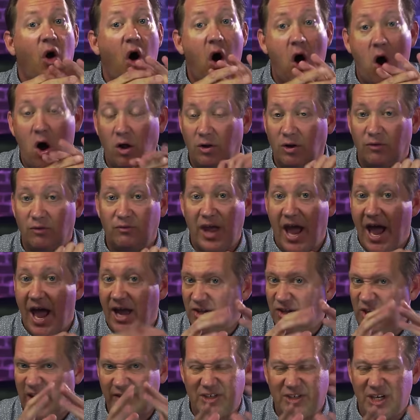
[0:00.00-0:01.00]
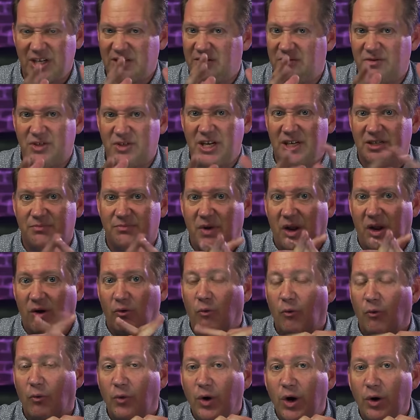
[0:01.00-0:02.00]
all of that, they've just
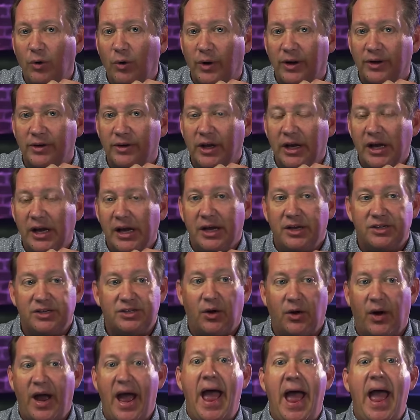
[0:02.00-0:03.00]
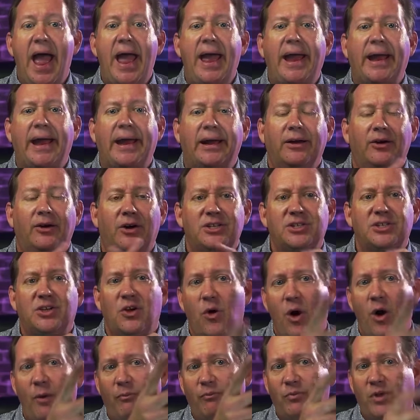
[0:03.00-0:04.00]
been ruined. So, hey, let's
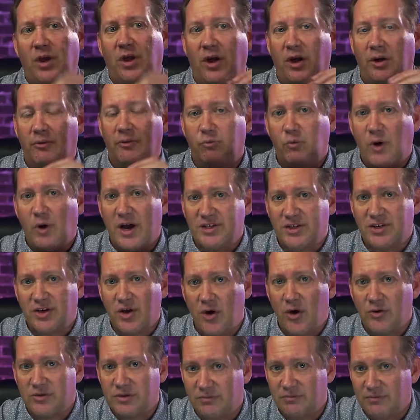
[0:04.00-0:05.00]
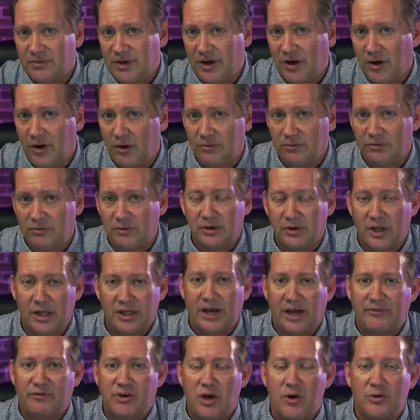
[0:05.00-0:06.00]
go up the West Coast, you know, the
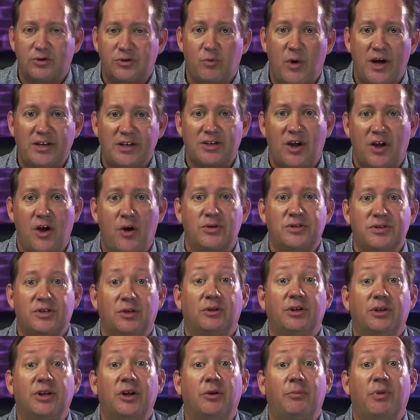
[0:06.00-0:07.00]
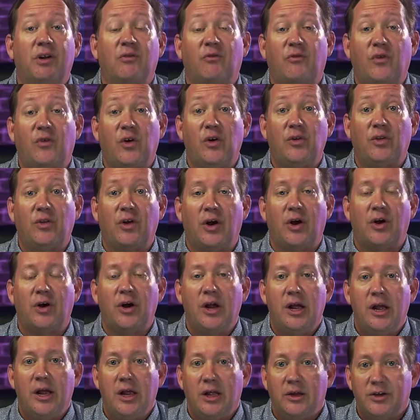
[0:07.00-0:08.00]
left coast, West Coast a little bit further.
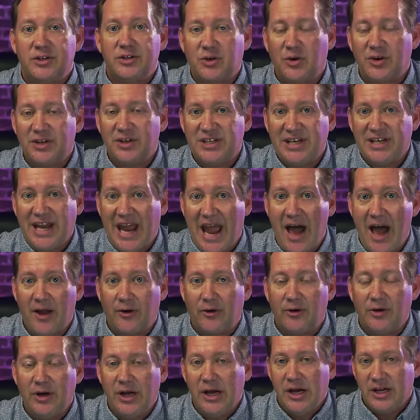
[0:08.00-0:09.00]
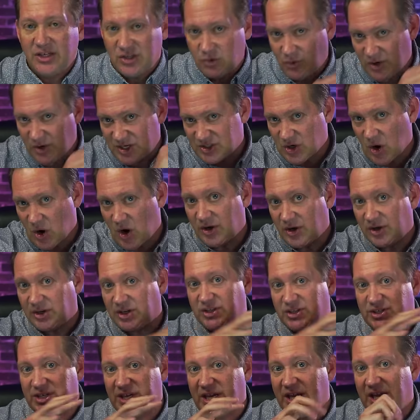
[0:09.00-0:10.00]
Let's go to Seattle. So we started to
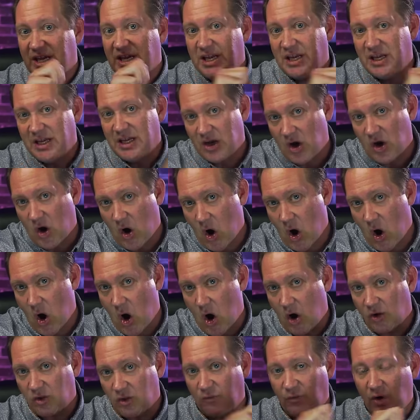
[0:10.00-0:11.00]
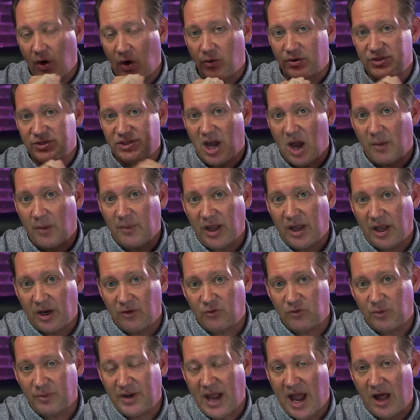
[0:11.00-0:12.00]
see all the folks come in
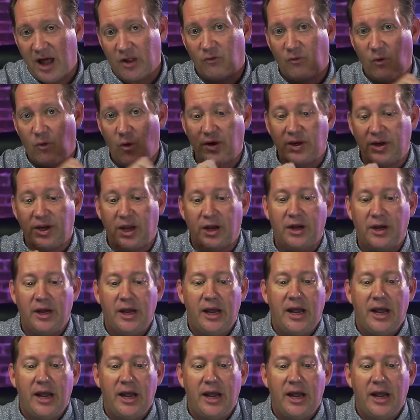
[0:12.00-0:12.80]
from California.